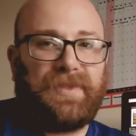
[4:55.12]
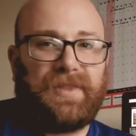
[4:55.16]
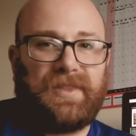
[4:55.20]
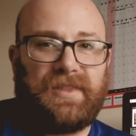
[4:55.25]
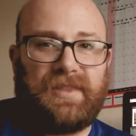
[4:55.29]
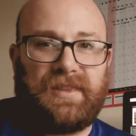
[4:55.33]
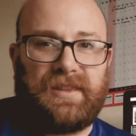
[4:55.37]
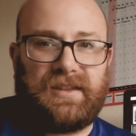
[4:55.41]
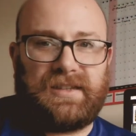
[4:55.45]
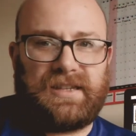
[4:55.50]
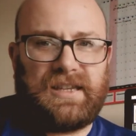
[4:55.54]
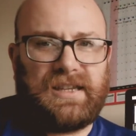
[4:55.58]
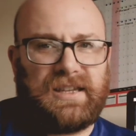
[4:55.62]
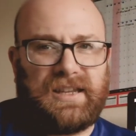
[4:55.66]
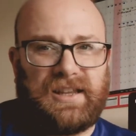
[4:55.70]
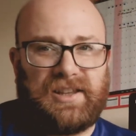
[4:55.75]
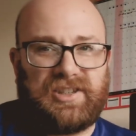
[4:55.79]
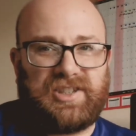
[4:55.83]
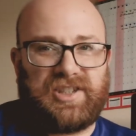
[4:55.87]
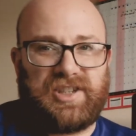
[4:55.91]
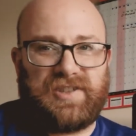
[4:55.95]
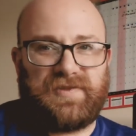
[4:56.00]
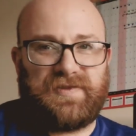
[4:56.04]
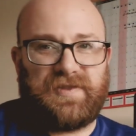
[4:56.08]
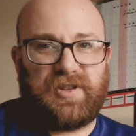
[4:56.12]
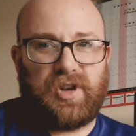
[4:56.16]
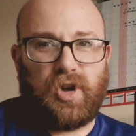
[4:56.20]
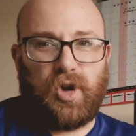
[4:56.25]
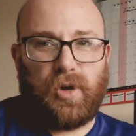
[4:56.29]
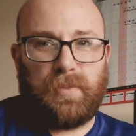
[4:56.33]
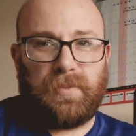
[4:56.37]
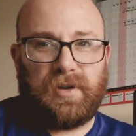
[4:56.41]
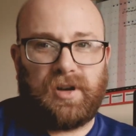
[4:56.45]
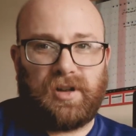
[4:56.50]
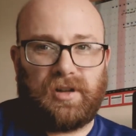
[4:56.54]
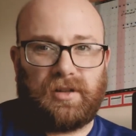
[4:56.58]
The detail is just
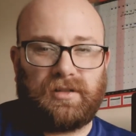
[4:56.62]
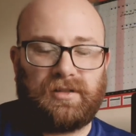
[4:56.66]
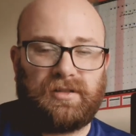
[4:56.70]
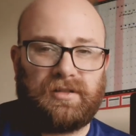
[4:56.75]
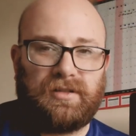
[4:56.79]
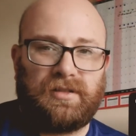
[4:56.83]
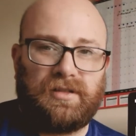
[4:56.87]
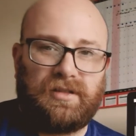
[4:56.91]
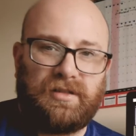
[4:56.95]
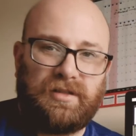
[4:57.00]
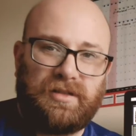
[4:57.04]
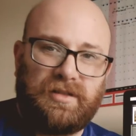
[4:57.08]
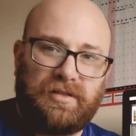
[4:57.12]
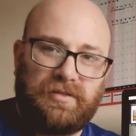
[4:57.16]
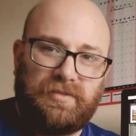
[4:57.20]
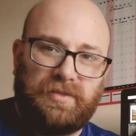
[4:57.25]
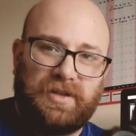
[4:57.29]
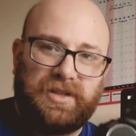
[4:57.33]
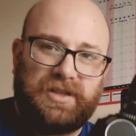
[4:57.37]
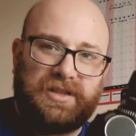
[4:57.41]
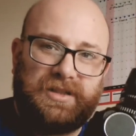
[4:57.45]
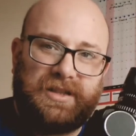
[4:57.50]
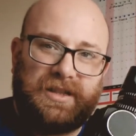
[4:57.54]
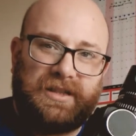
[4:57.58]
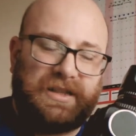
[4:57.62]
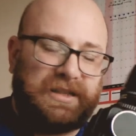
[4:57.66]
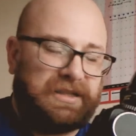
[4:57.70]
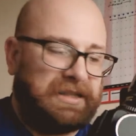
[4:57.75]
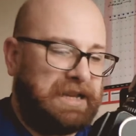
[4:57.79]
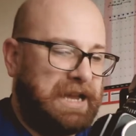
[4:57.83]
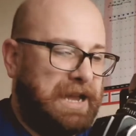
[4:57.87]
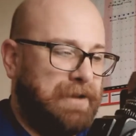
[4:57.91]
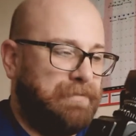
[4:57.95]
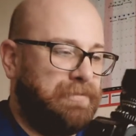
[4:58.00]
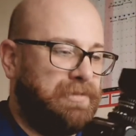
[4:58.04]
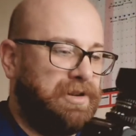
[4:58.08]
phenomenal, which this
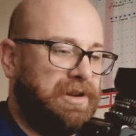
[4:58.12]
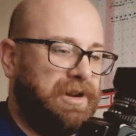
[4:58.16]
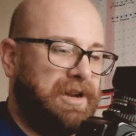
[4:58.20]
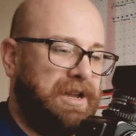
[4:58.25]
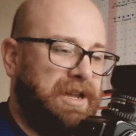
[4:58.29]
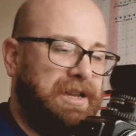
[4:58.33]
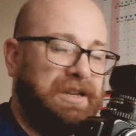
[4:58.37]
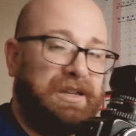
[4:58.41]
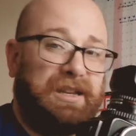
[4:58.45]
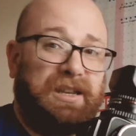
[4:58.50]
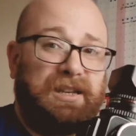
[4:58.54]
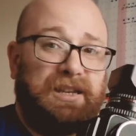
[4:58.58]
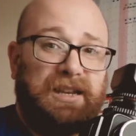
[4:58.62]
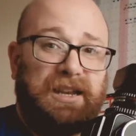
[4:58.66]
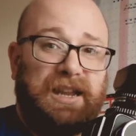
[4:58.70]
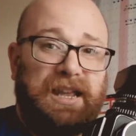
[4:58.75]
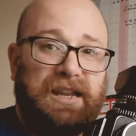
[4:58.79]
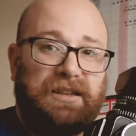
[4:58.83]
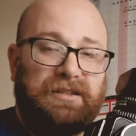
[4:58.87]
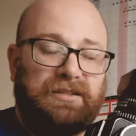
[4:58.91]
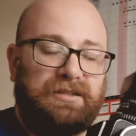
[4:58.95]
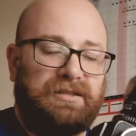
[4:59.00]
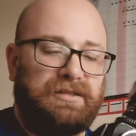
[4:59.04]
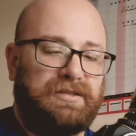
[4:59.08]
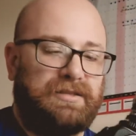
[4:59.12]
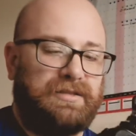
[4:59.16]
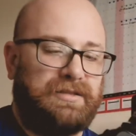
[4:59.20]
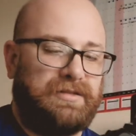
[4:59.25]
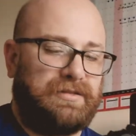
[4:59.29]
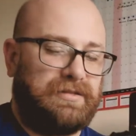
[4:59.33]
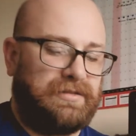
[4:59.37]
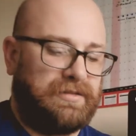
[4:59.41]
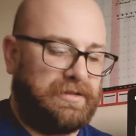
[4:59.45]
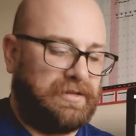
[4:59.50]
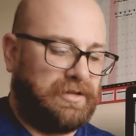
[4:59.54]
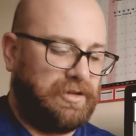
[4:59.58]
camera and lens
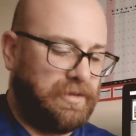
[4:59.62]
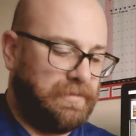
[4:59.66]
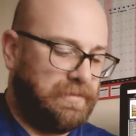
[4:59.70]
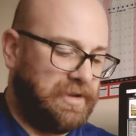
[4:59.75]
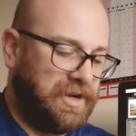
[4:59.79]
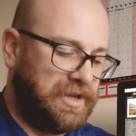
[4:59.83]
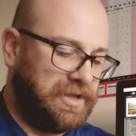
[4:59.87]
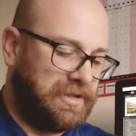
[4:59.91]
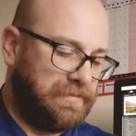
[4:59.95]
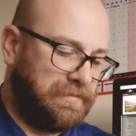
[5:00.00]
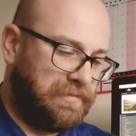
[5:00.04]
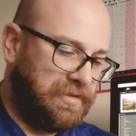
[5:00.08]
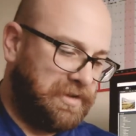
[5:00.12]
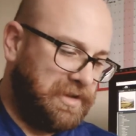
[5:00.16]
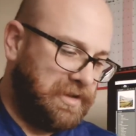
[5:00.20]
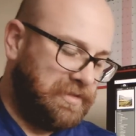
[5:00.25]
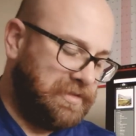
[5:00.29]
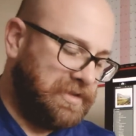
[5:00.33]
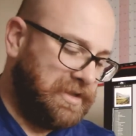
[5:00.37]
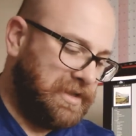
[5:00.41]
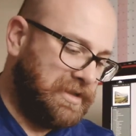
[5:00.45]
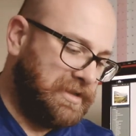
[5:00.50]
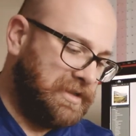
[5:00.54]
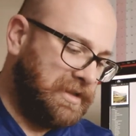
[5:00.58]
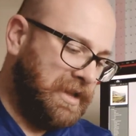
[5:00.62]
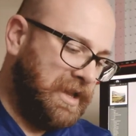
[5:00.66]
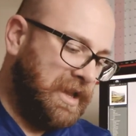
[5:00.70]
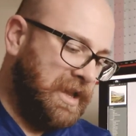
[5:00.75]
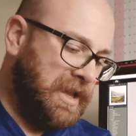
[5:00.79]
combination produces.